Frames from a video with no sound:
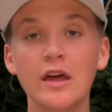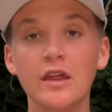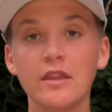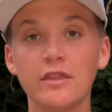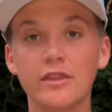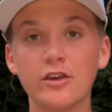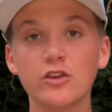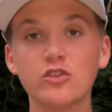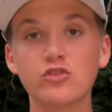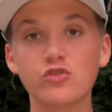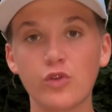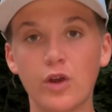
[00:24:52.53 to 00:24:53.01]

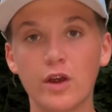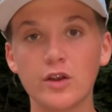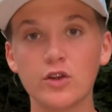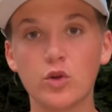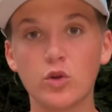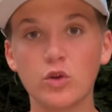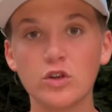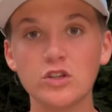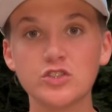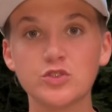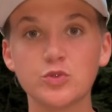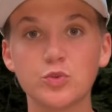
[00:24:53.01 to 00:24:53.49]
this run
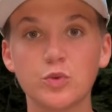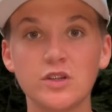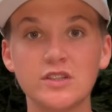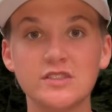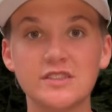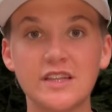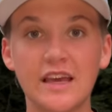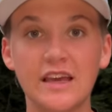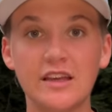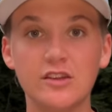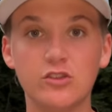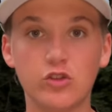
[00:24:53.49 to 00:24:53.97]
course was
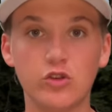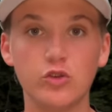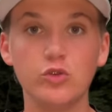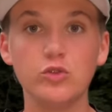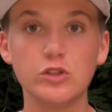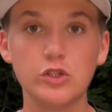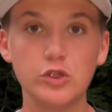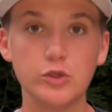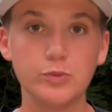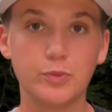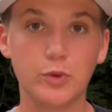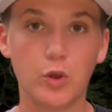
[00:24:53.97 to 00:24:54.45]
a two
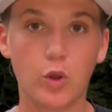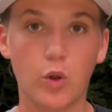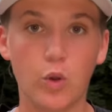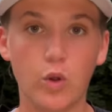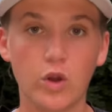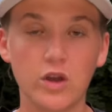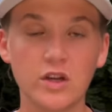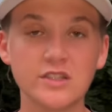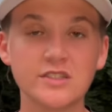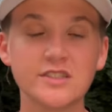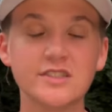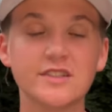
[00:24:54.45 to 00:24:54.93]
loop
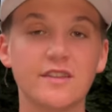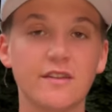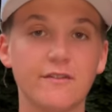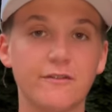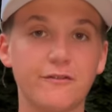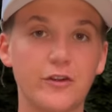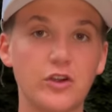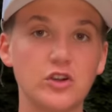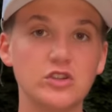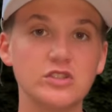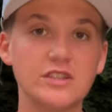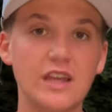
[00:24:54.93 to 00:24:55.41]
course. The
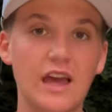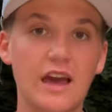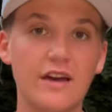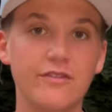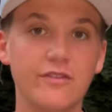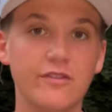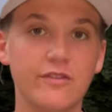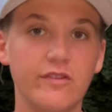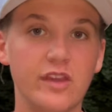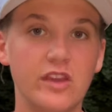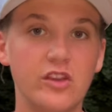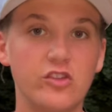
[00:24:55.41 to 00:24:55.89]
first half
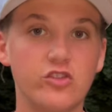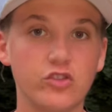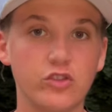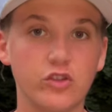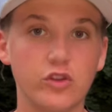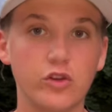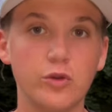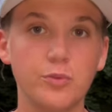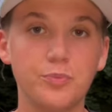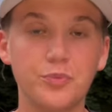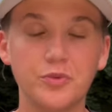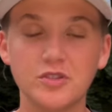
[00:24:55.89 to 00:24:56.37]
of each
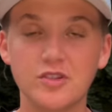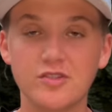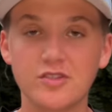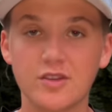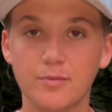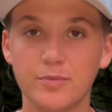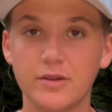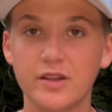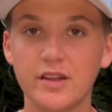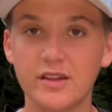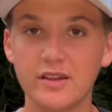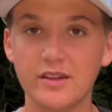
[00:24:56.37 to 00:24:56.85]
loop was
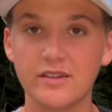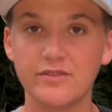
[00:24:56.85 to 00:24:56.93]
completely